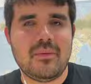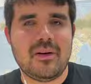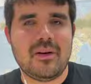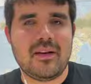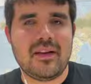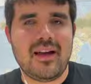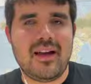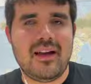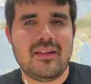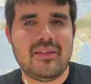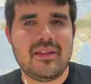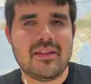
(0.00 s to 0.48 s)

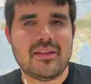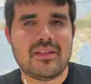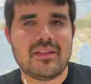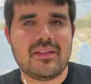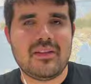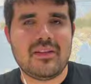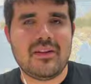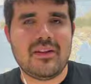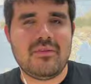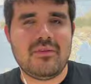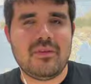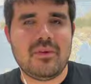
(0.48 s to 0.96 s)
workout. That's
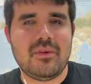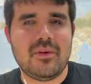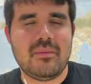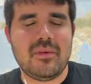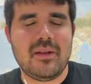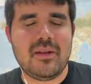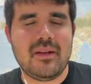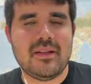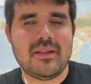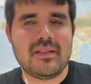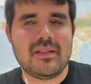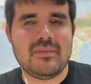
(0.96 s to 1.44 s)
34
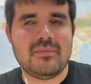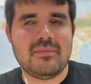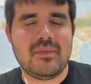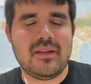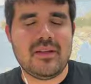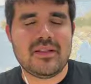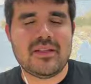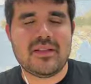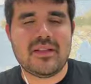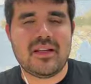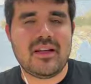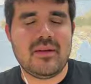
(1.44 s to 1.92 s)
minutes
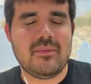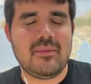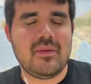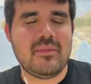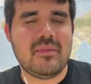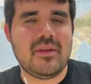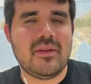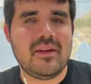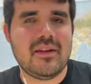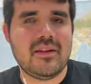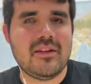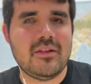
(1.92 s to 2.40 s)
plus a couple
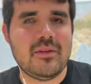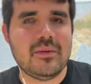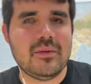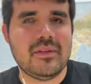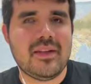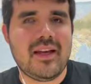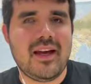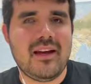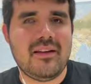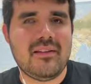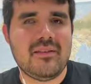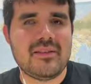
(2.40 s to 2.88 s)
minute cool
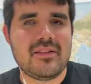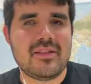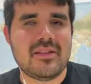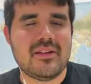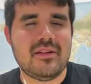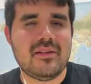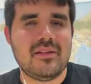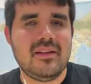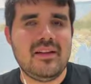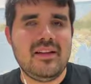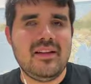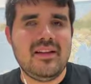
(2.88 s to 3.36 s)
down.
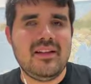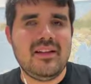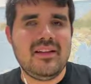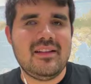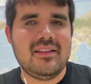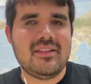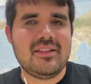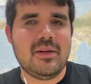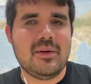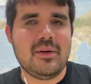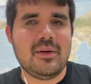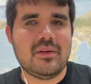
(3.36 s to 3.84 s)
So
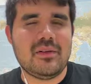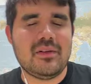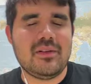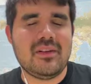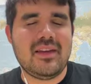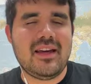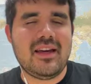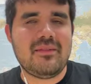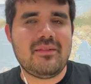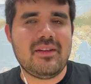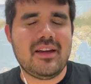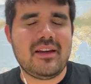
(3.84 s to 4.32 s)
total,
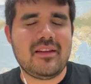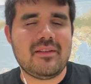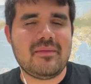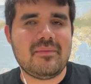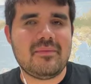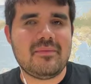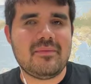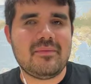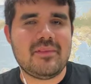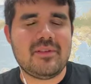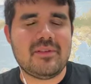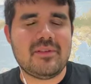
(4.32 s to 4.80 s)
you have like
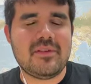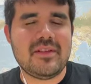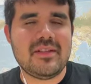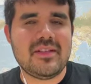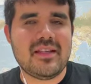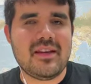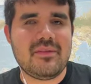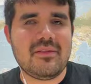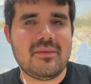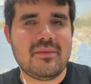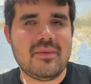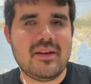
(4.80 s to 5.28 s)

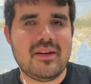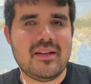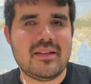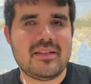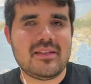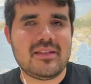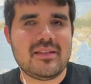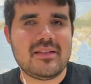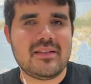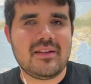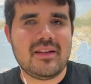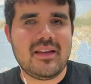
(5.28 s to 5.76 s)
37
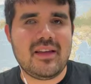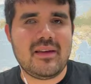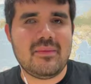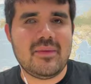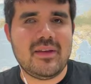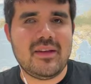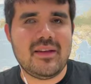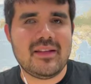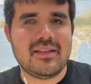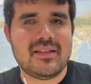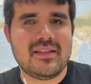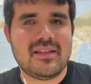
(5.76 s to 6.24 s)
minutes, 38
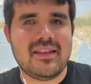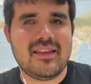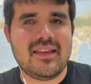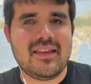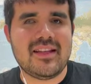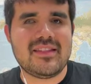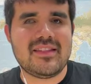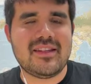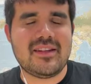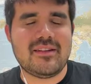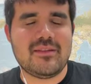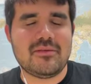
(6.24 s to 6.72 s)
minutes. And
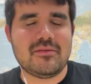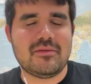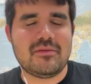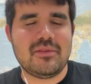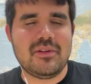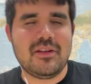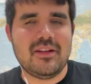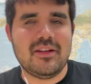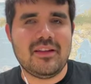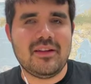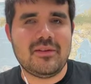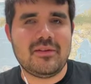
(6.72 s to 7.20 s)
that's like a
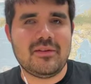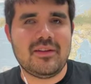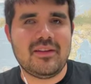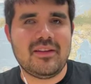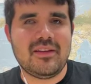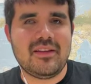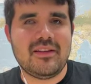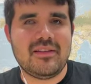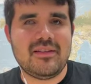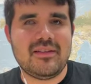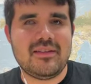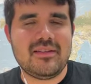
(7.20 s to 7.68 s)
really,
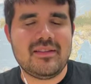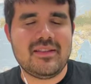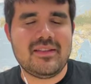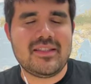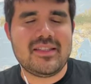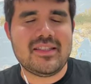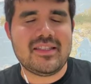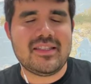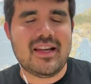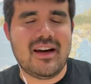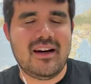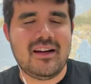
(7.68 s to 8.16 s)
really
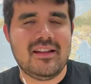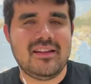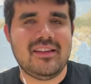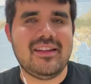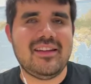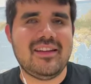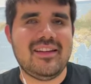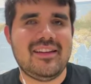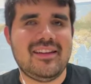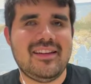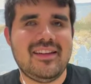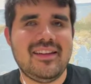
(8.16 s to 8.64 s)

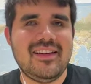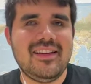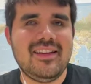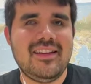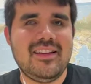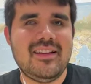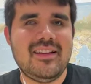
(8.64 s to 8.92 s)
solid